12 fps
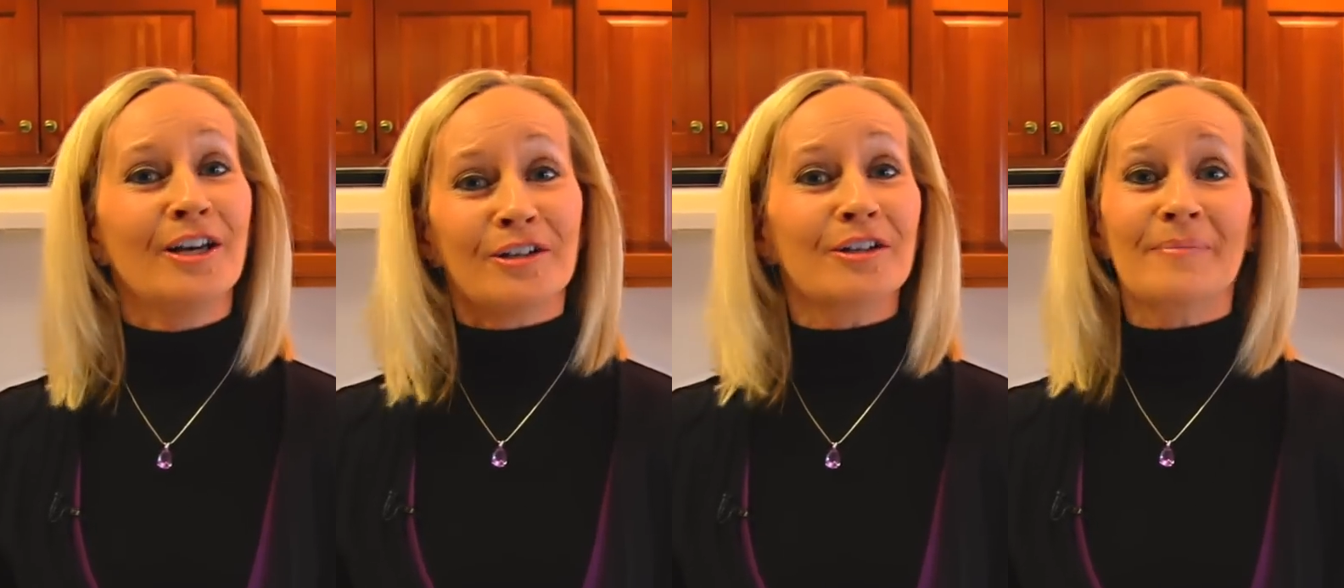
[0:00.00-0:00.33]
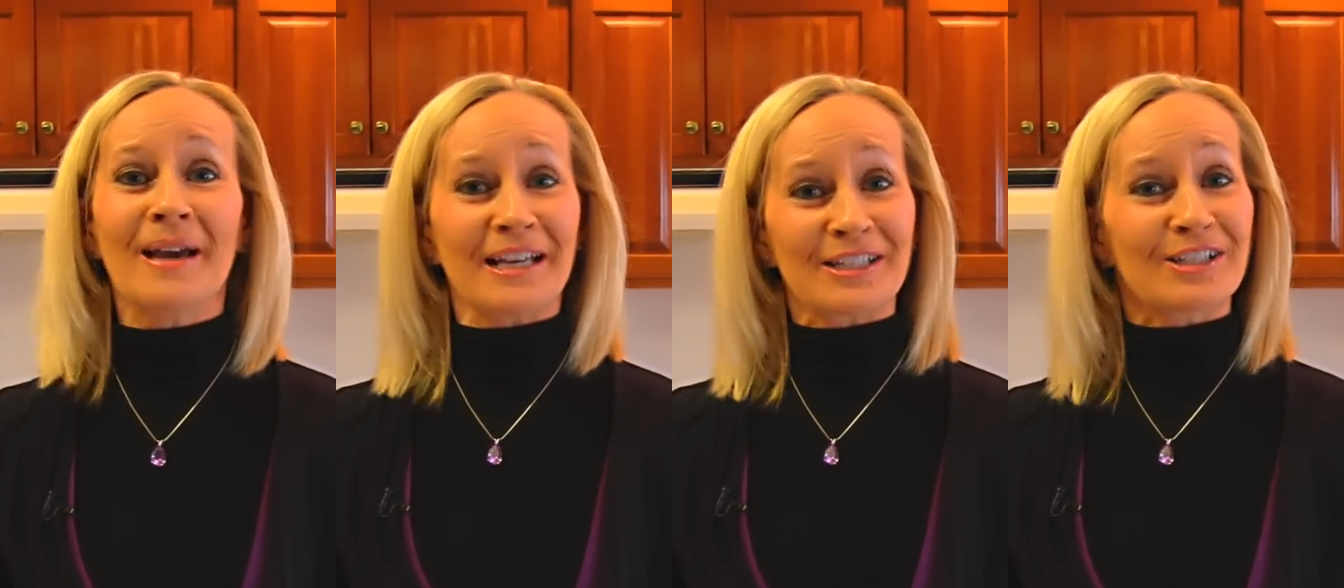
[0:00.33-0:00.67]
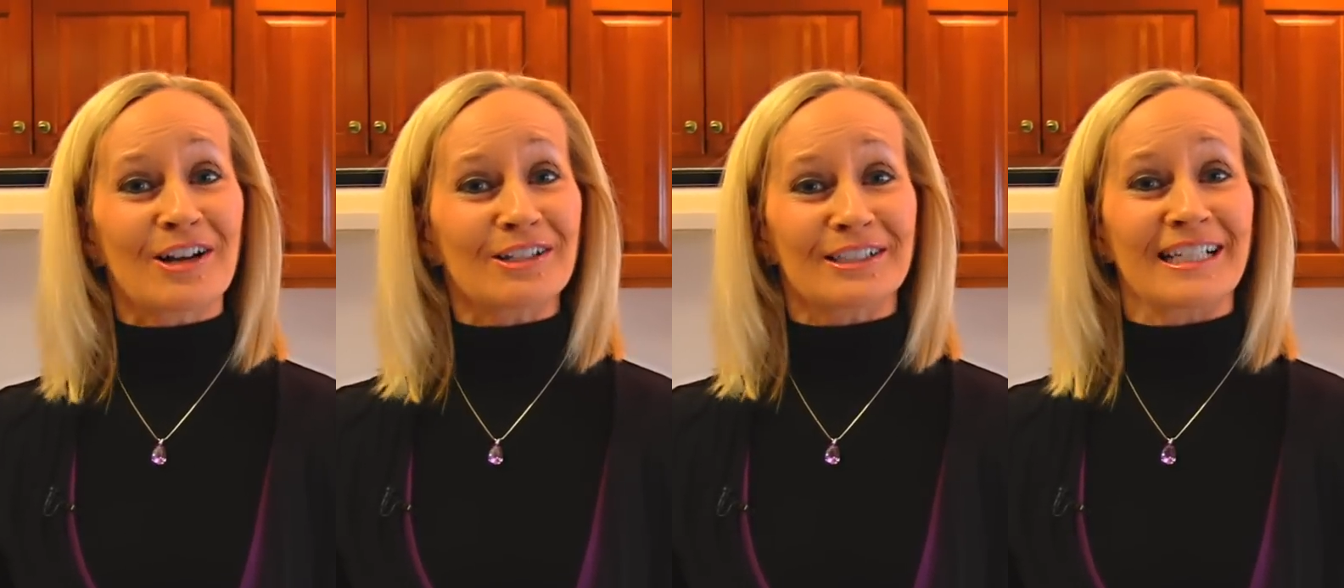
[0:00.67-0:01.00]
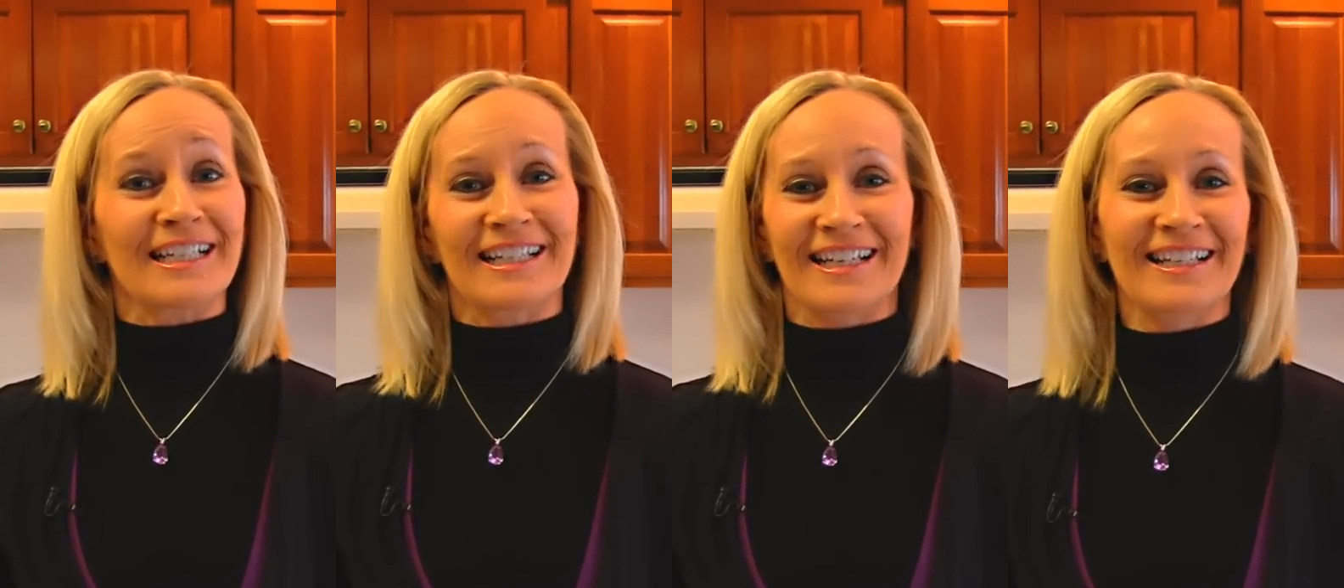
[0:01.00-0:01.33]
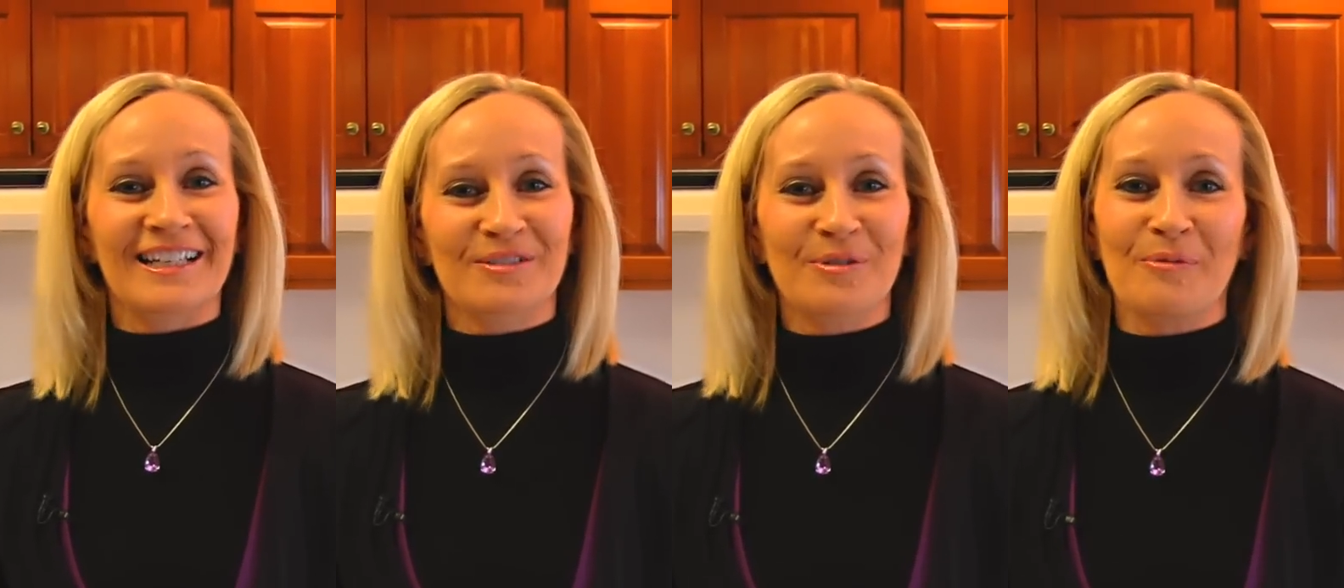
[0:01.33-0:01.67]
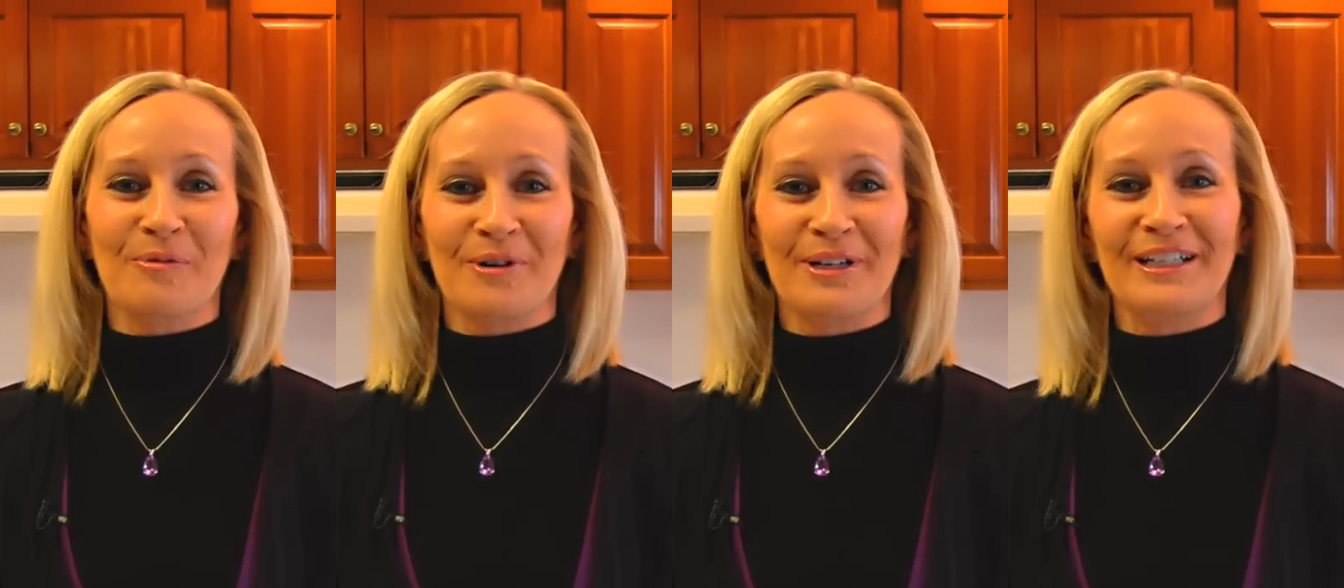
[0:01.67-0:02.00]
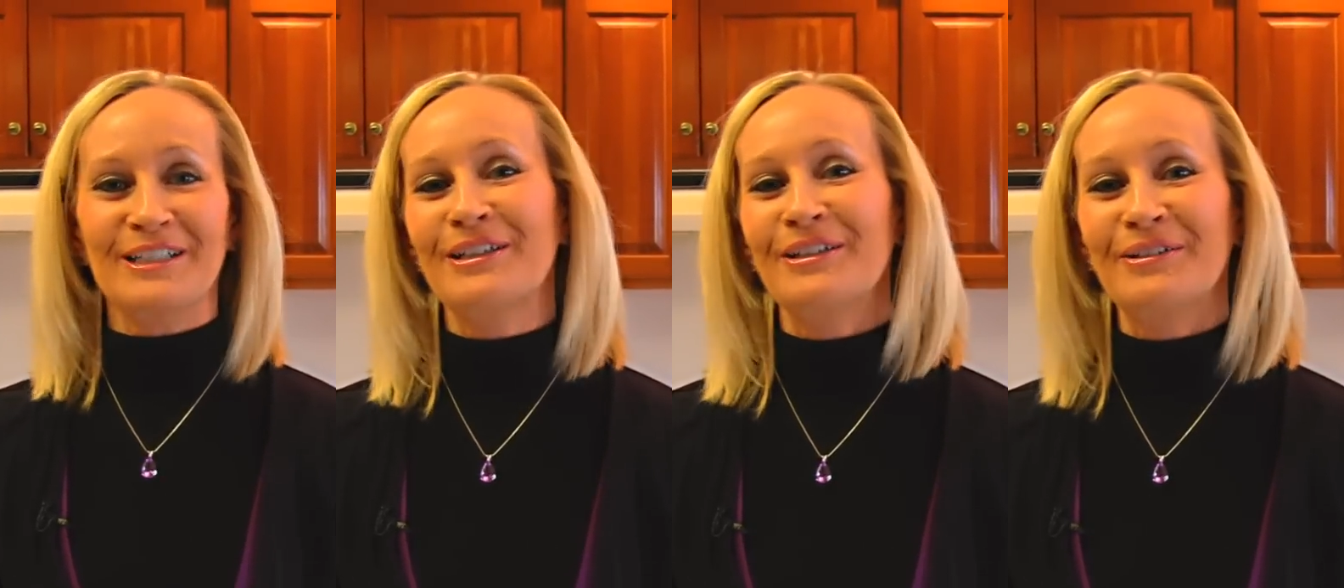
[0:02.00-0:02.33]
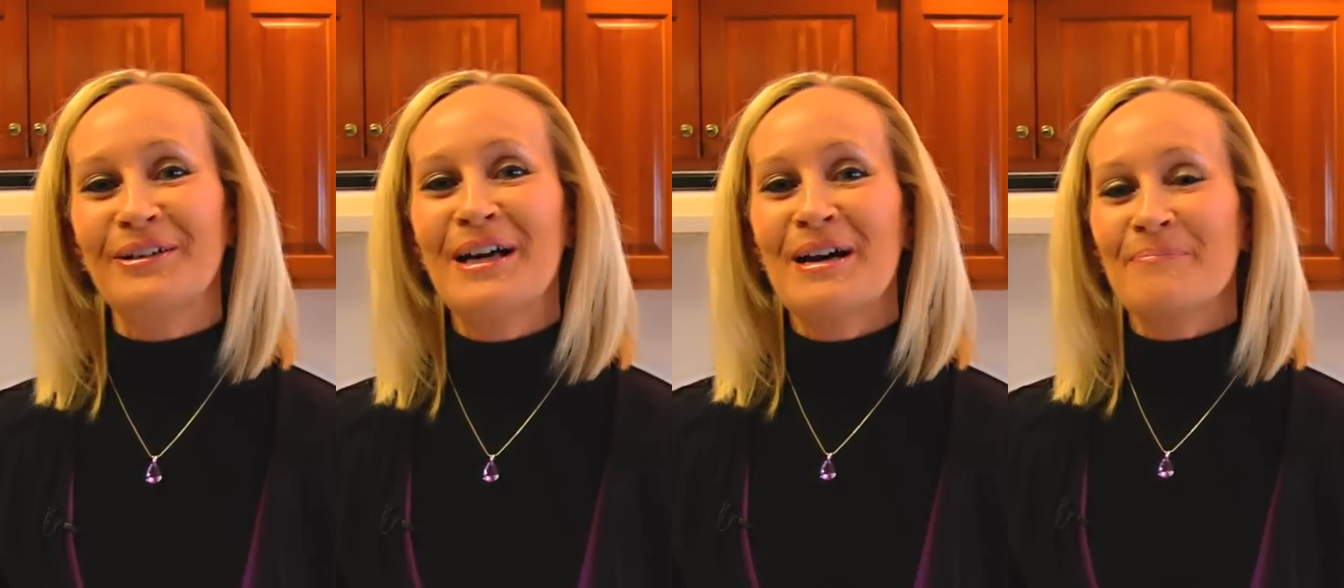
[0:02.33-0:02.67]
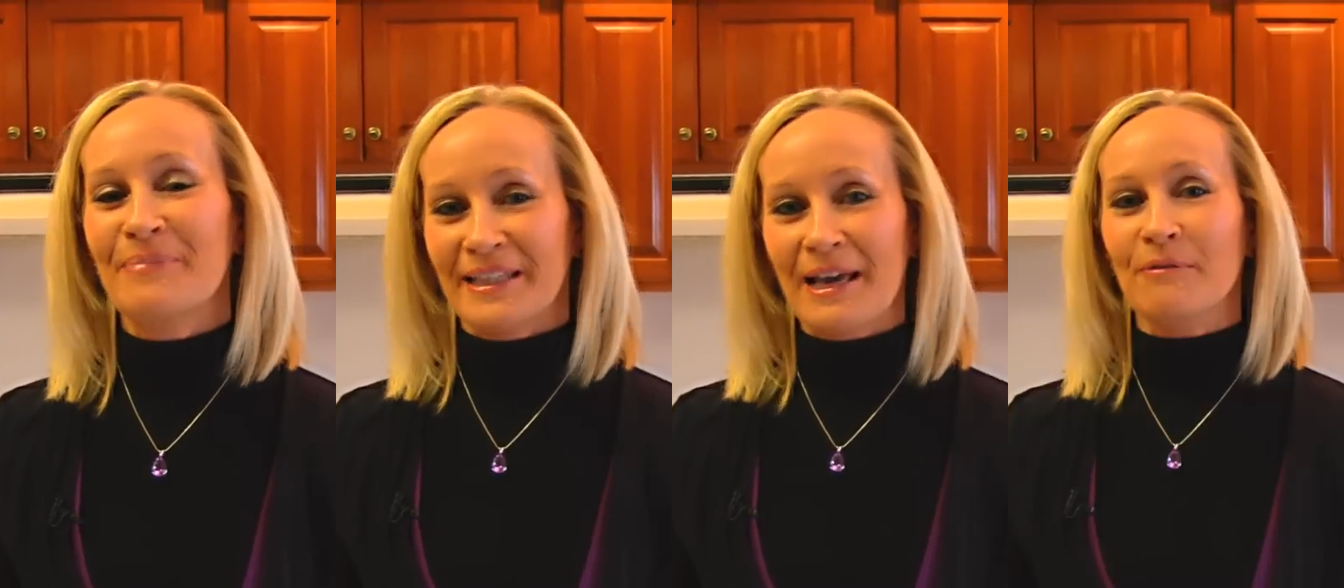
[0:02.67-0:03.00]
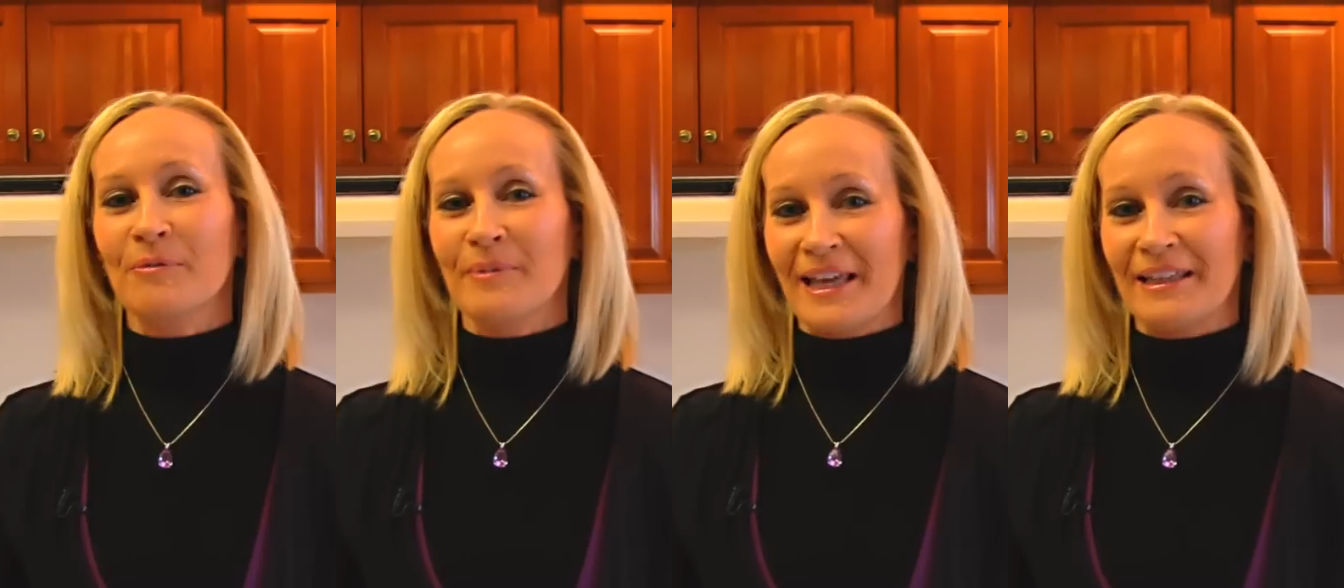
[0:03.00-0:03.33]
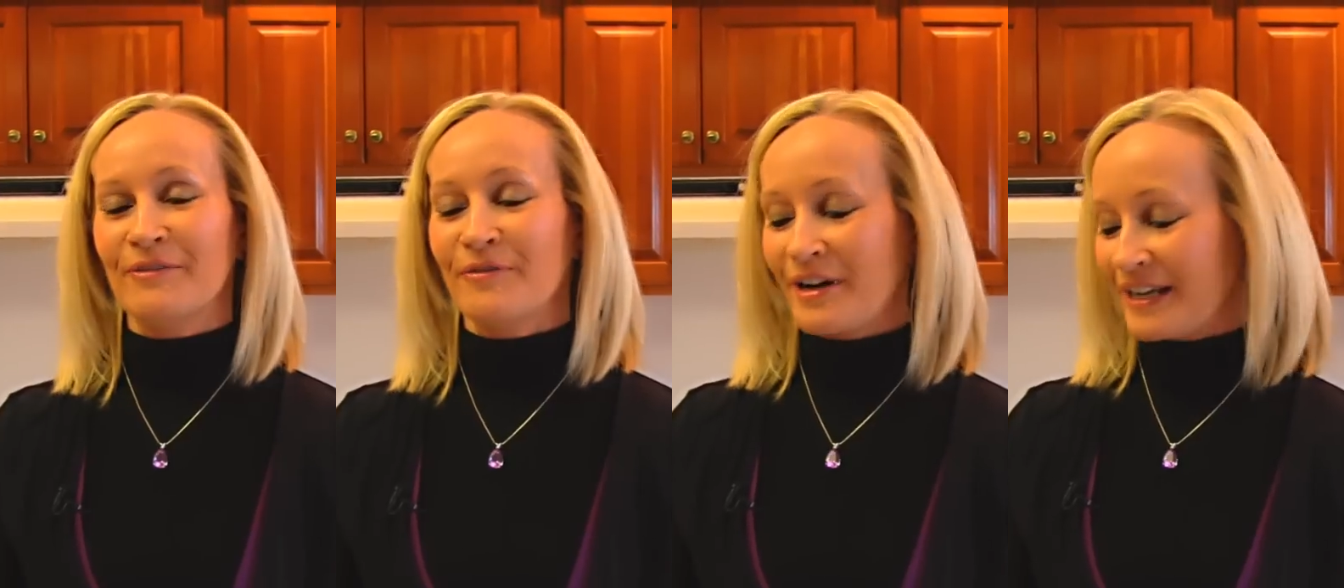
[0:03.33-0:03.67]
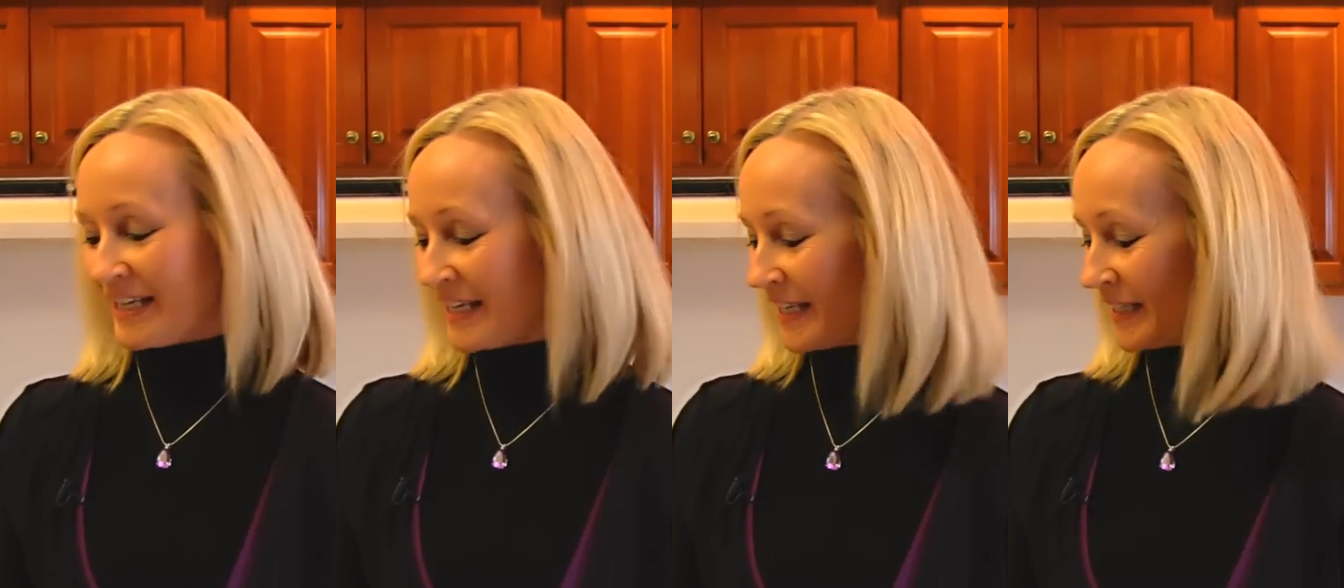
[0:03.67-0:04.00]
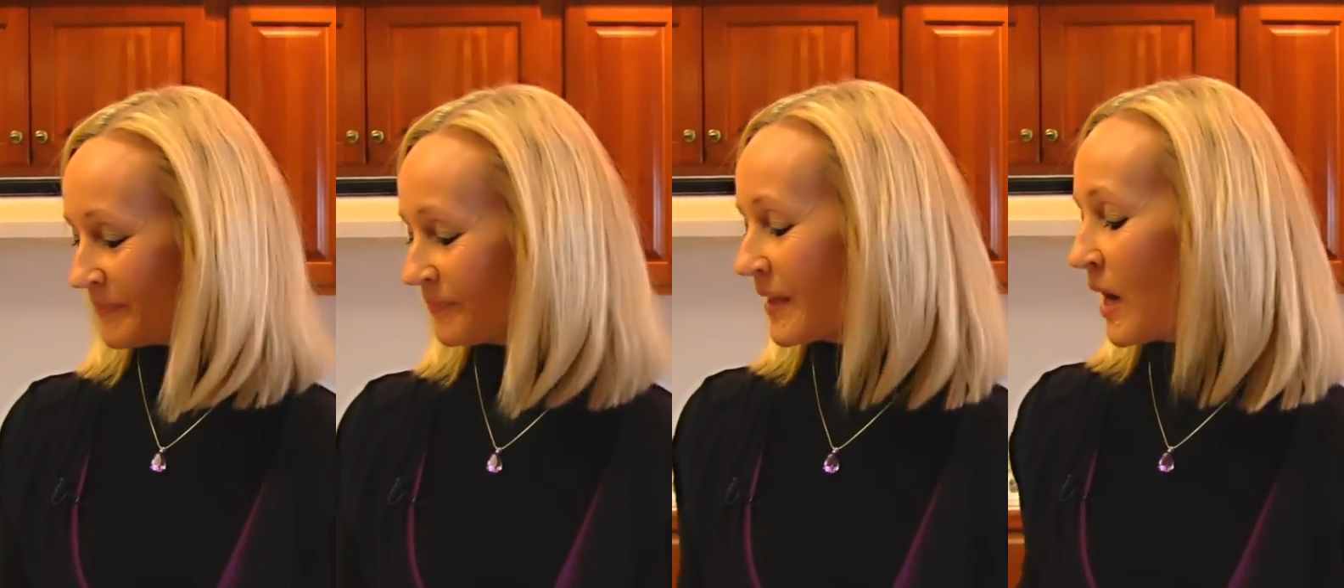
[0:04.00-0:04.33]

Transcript: You can make it salty, and that's what we're going to do, but that will be at the very end.